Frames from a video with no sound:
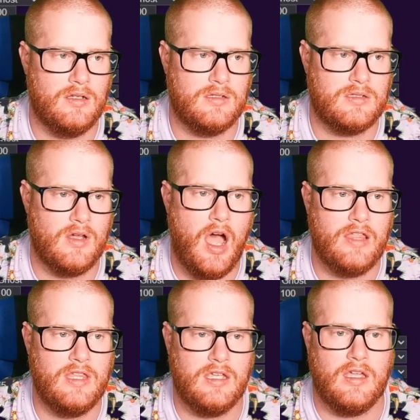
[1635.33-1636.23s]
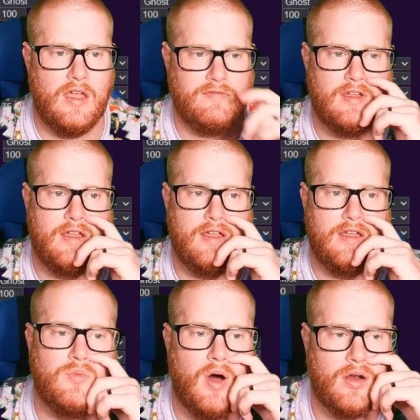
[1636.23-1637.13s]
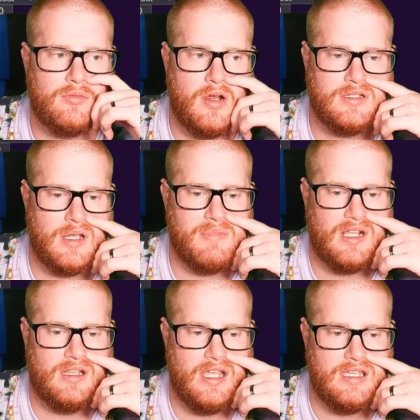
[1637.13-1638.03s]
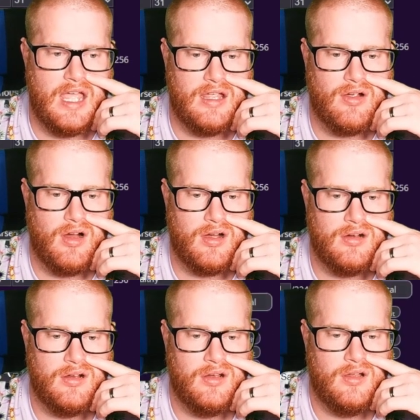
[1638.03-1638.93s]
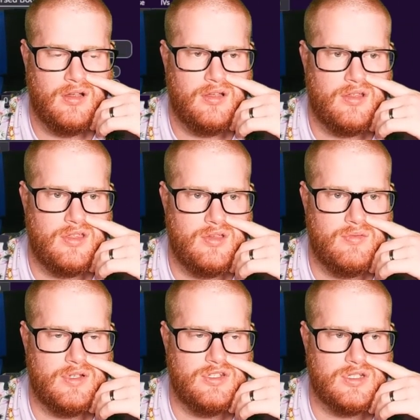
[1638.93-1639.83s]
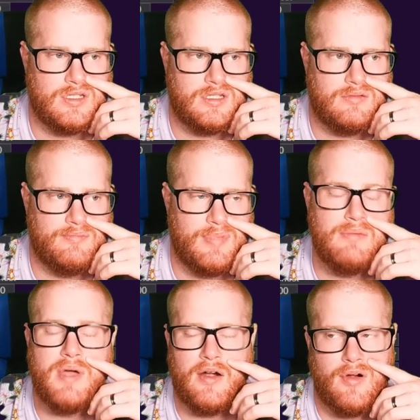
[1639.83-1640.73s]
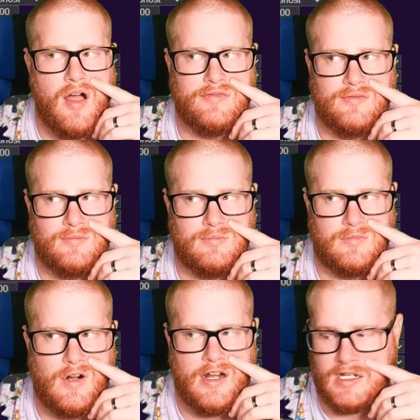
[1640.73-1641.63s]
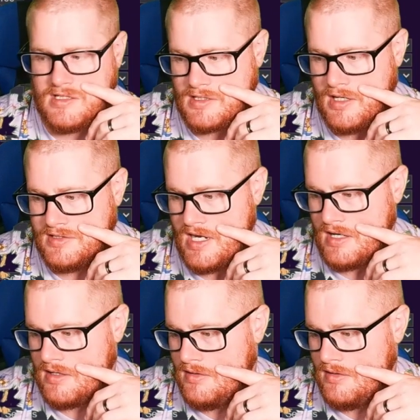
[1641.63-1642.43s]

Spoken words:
So I think if you want to run something like Gengar, you would just be better off running a Skuntank.